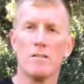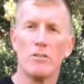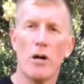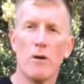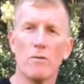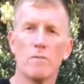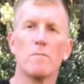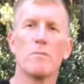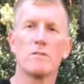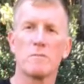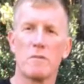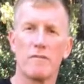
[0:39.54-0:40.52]
Note,
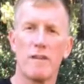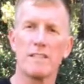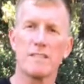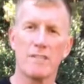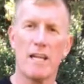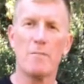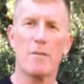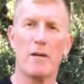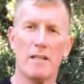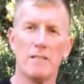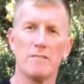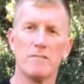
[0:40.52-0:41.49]
put some reflective tape
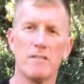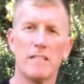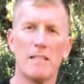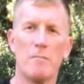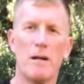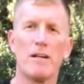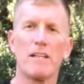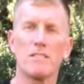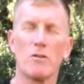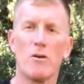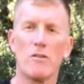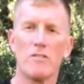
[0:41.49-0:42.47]
on it. Bear
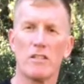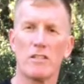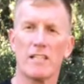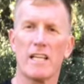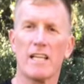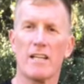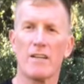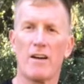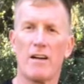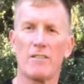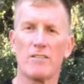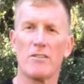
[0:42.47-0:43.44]
gets a hold of it, starts kicking it
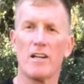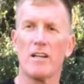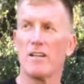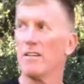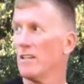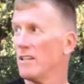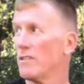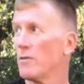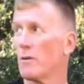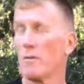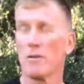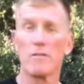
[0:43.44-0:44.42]
around the trail. You
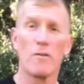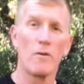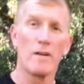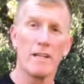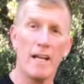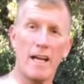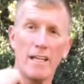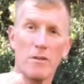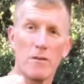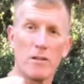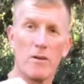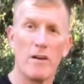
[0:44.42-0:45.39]
want to look for it at night. You
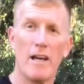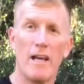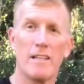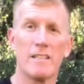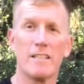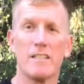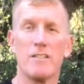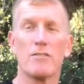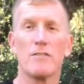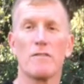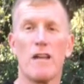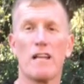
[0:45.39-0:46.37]
want to go ahead and use
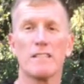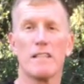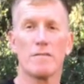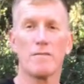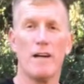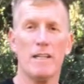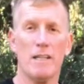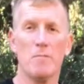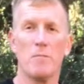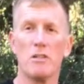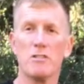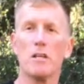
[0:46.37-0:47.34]
your flashlight and find it.
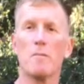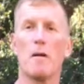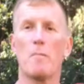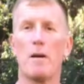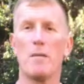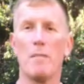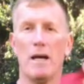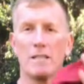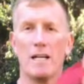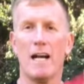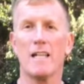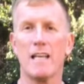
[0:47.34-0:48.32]
But let's talk about bear
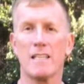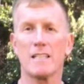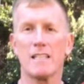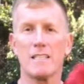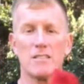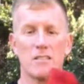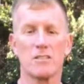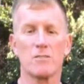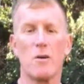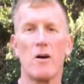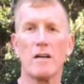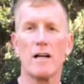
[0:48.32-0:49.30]
bags. I like these. It's
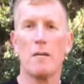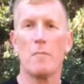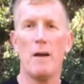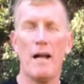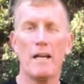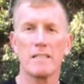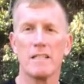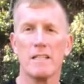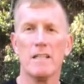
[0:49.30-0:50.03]
small, compact.